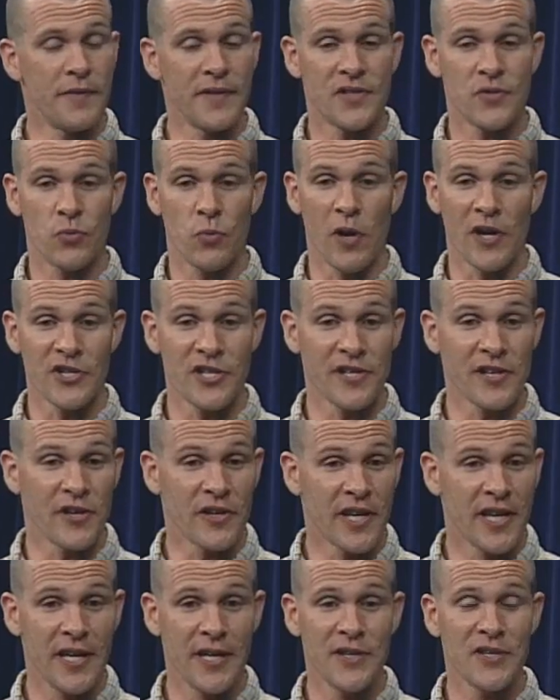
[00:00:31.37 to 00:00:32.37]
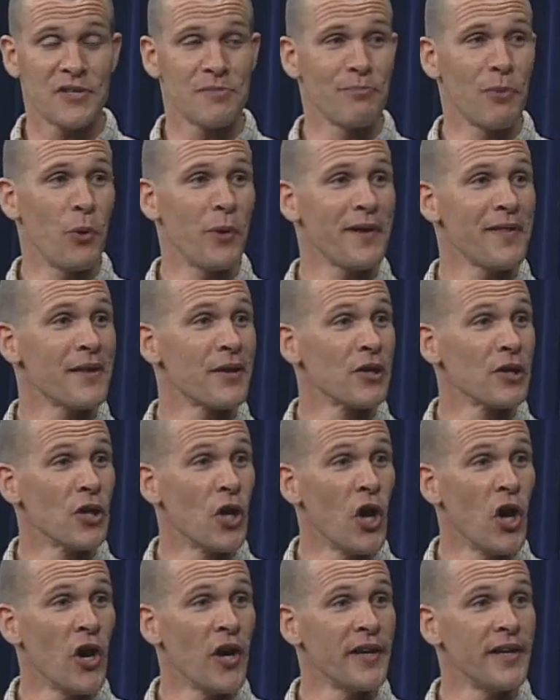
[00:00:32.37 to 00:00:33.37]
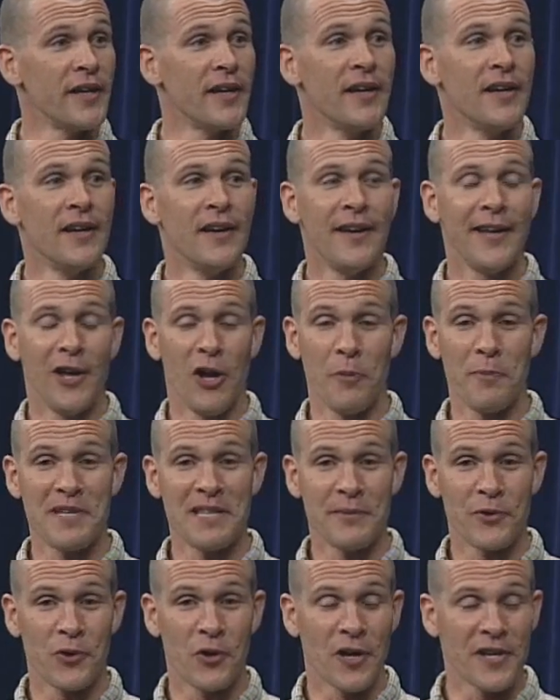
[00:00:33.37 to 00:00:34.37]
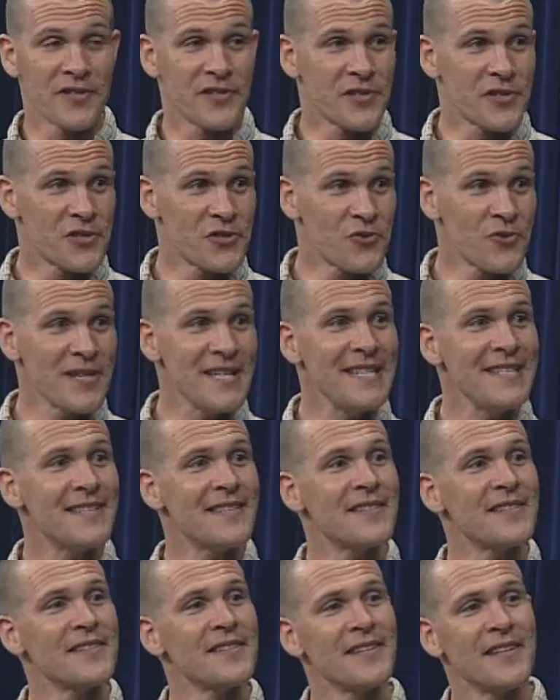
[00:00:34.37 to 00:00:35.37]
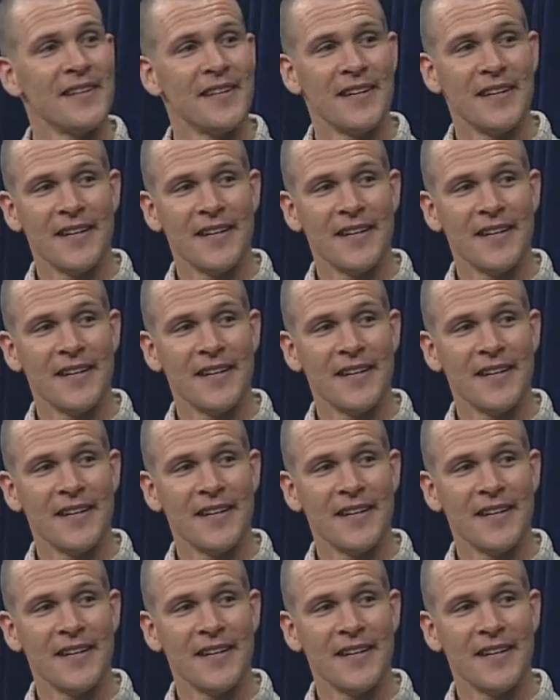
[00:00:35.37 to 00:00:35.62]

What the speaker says: If it's watching their kids, mowing their lawn, helping them across the street,